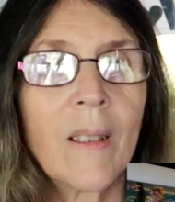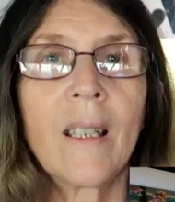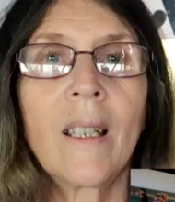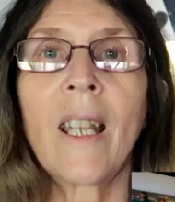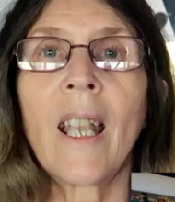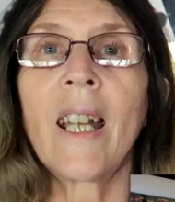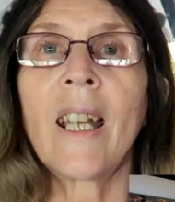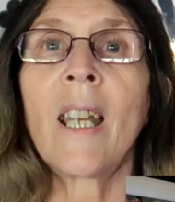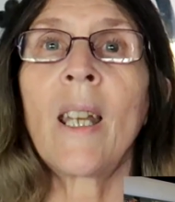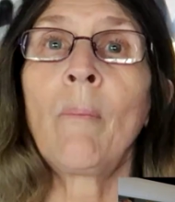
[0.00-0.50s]

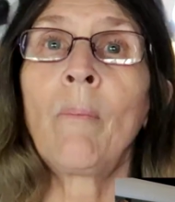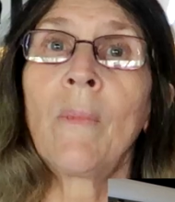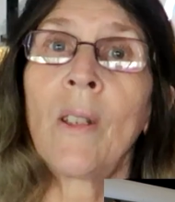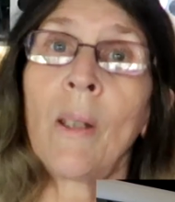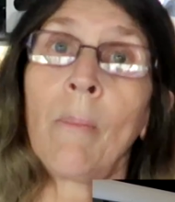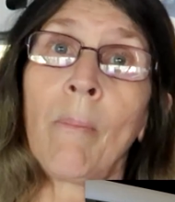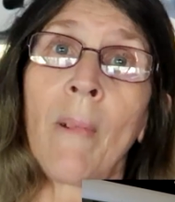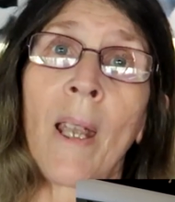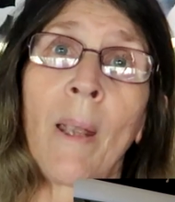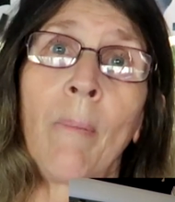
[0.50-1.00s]
get him
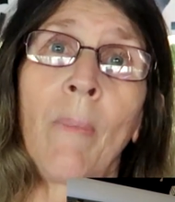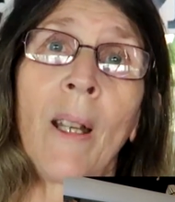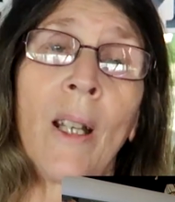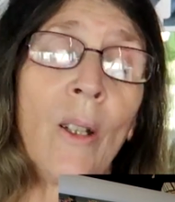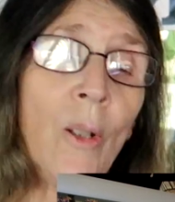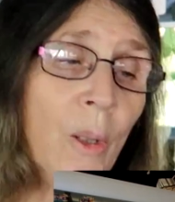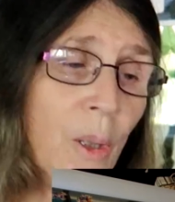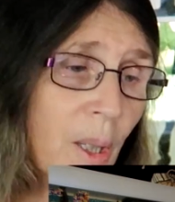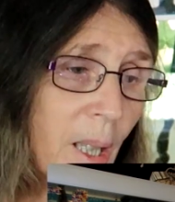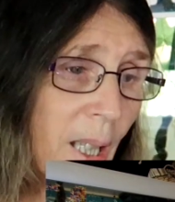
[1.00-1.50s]
to maybe
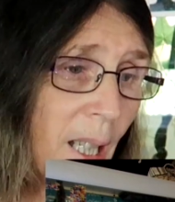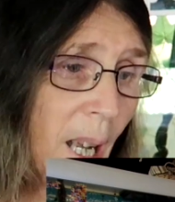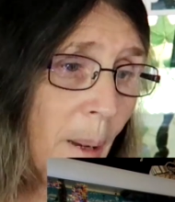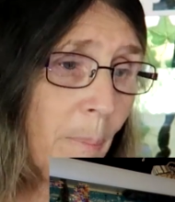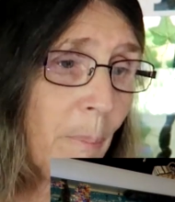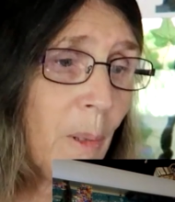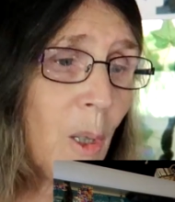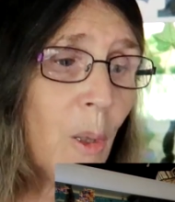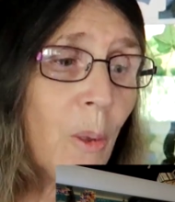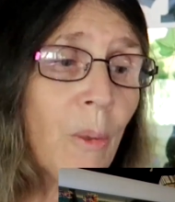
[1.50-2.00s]
loosen
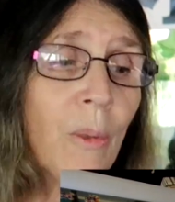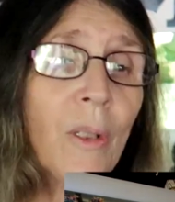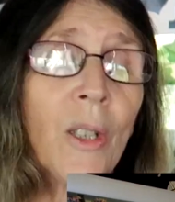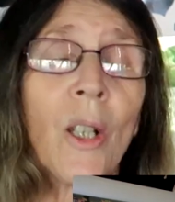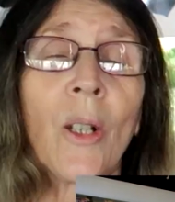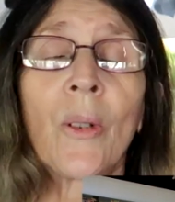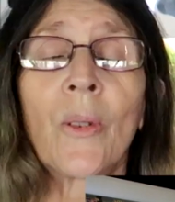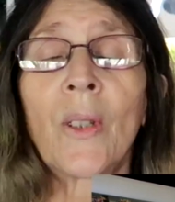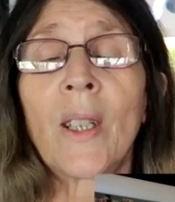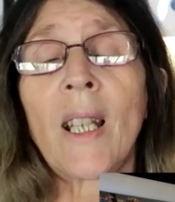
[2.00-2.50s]
up.
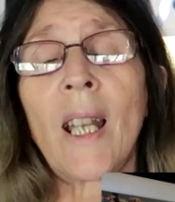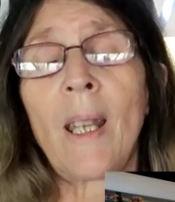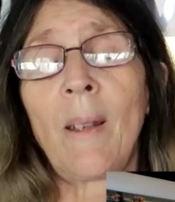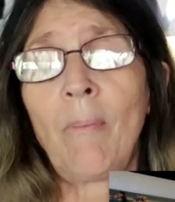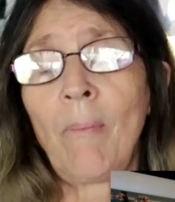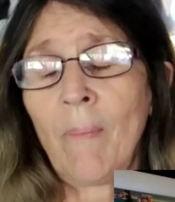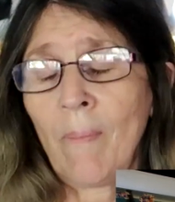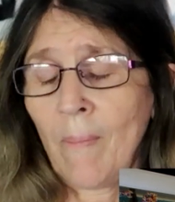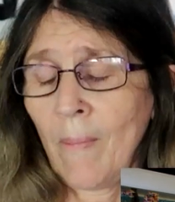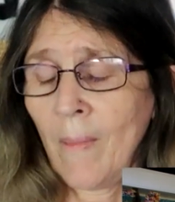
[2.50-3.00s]
You'll
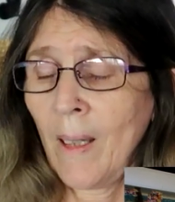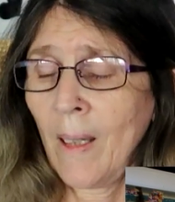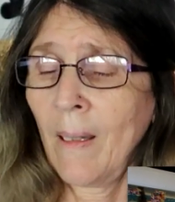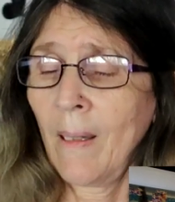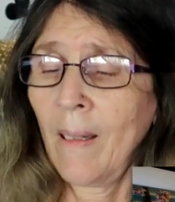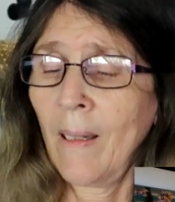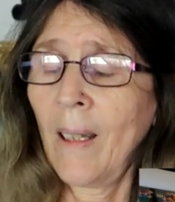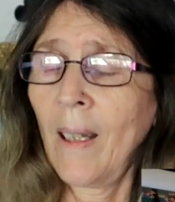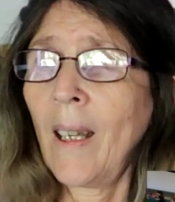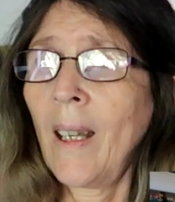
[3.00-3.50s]
see
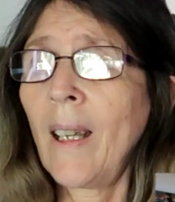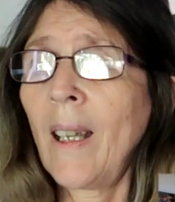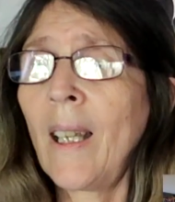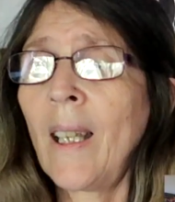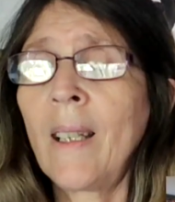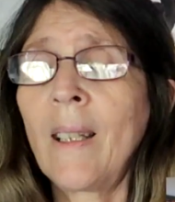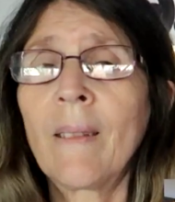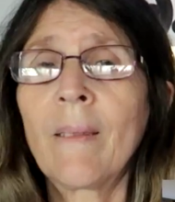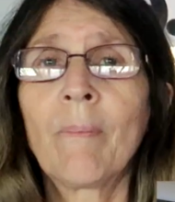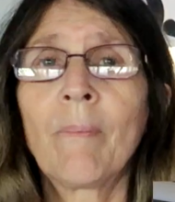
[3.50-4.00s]

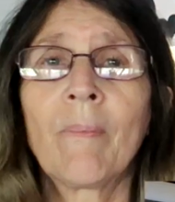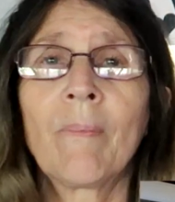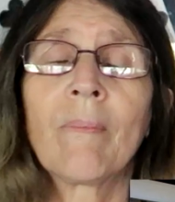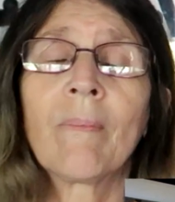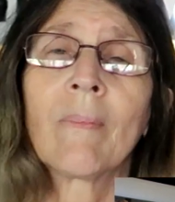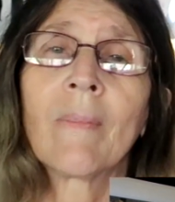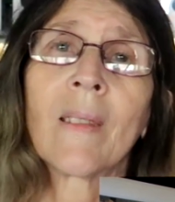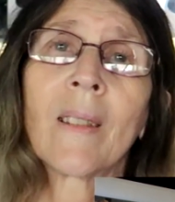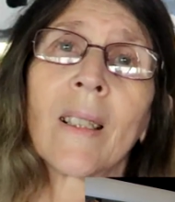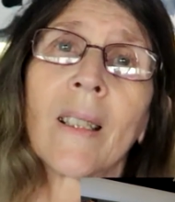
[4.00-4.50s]
he's
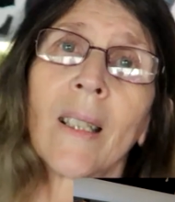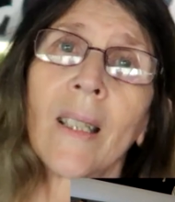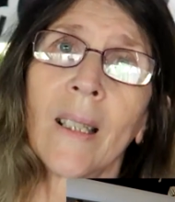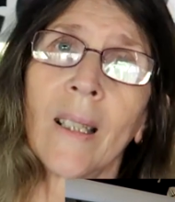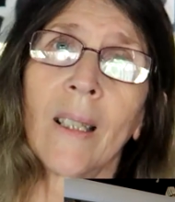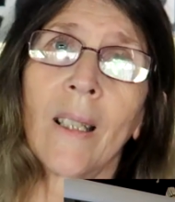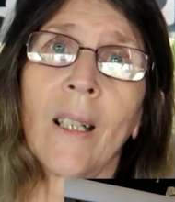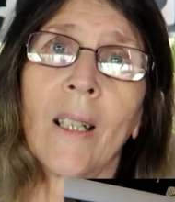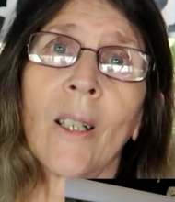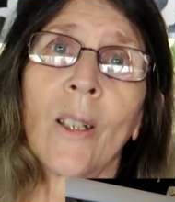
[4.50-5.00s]

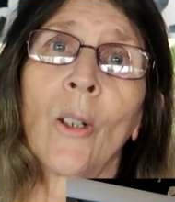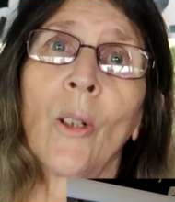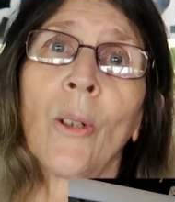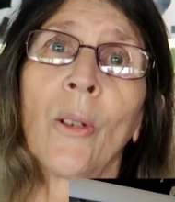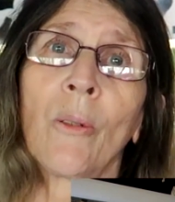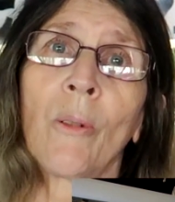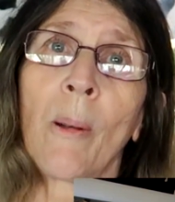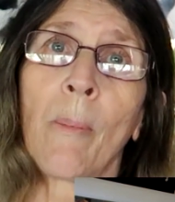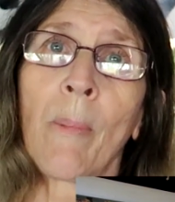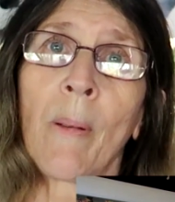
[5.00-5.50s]
got a
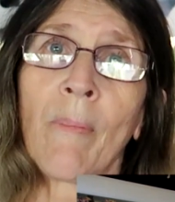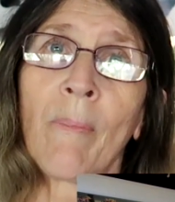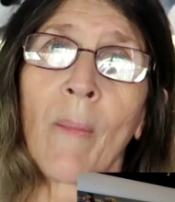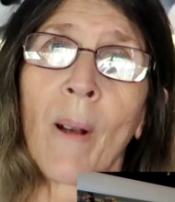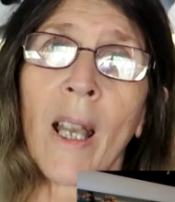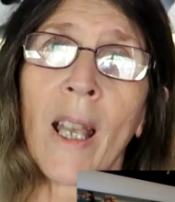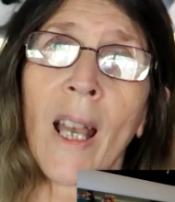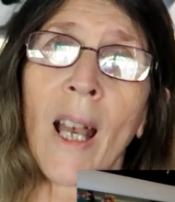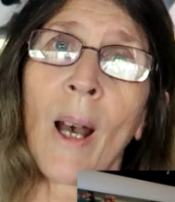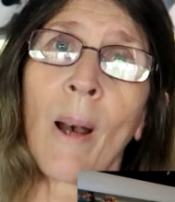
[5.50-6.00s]
good grip of
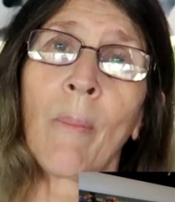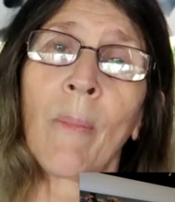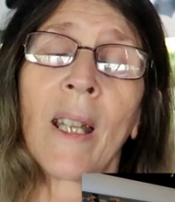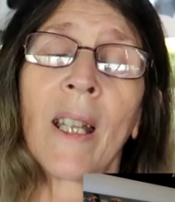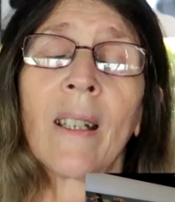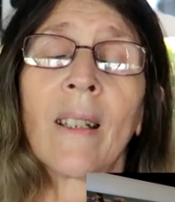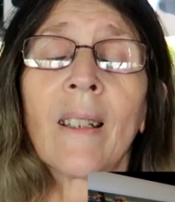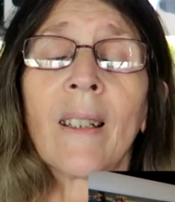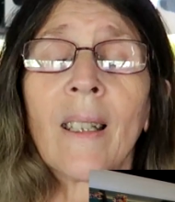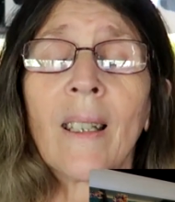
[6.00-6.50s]
my arm.
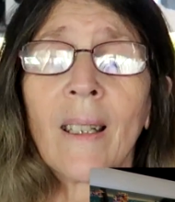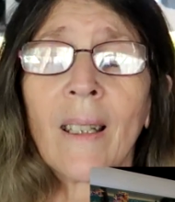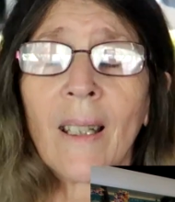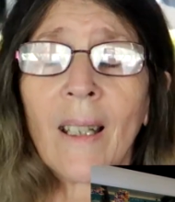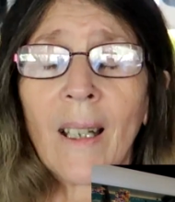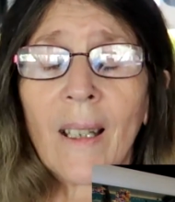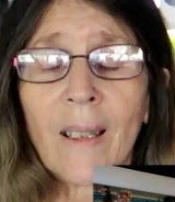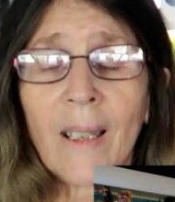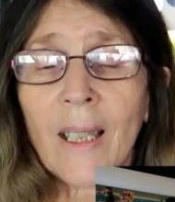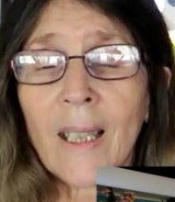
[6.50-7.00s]
The
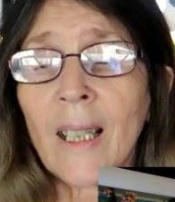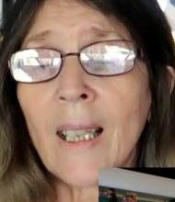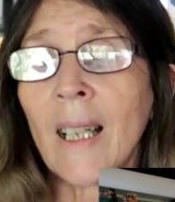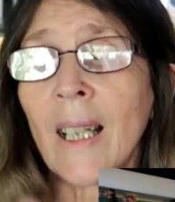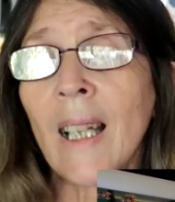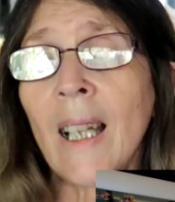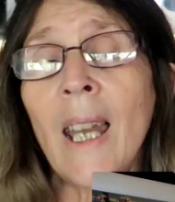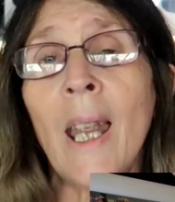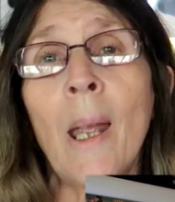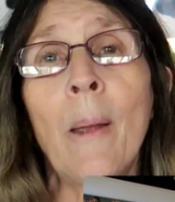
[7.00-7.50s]
other
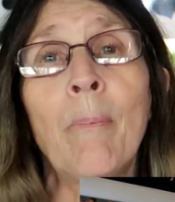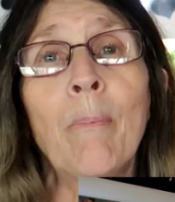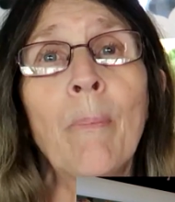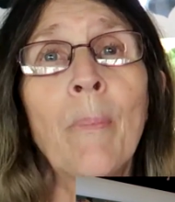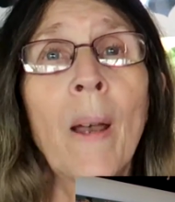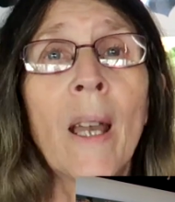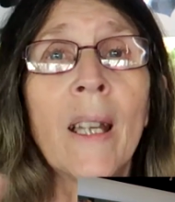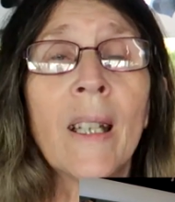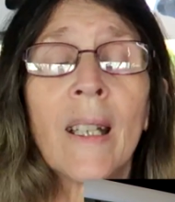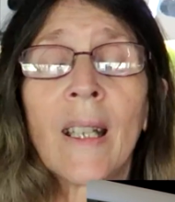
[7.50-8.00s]

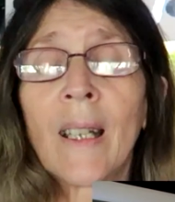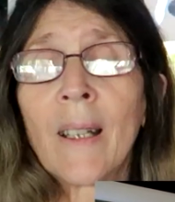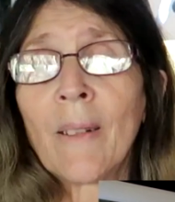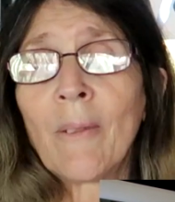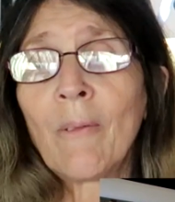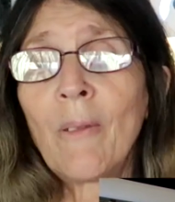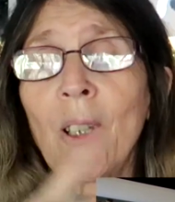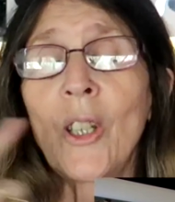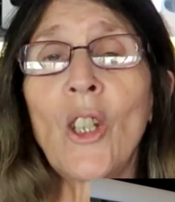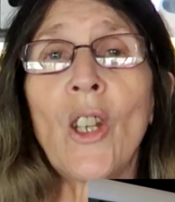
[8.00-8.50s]
clip,
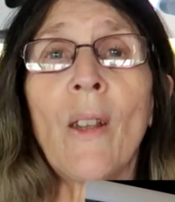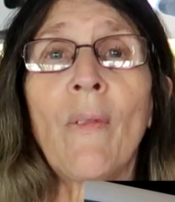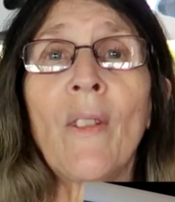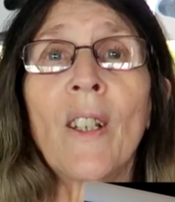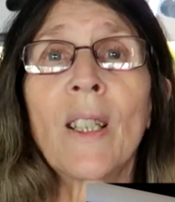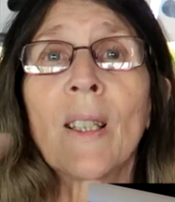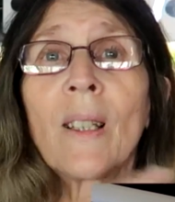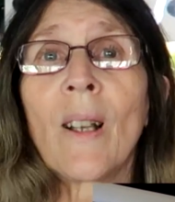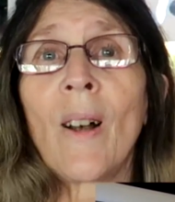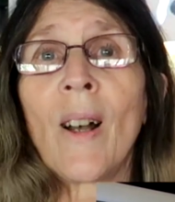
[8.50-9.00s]

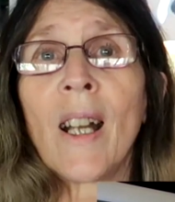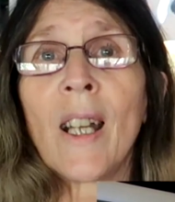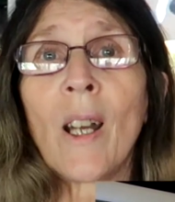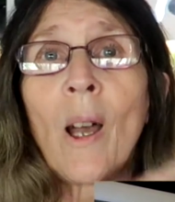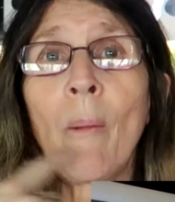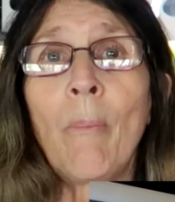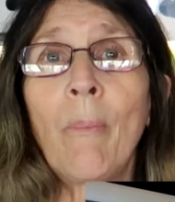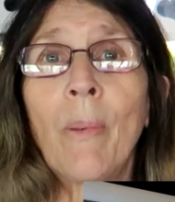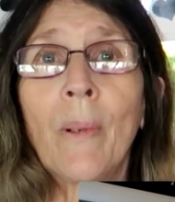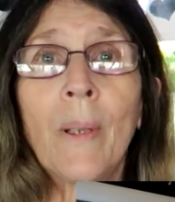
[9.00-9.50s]
whichever side
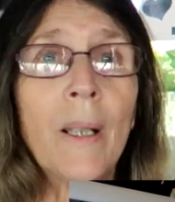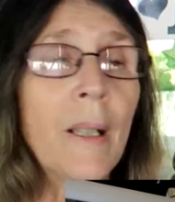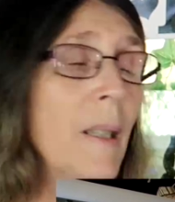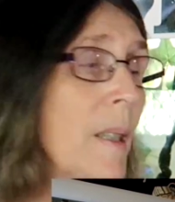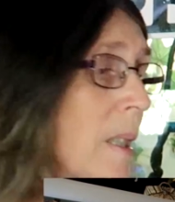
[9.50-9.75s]
I put it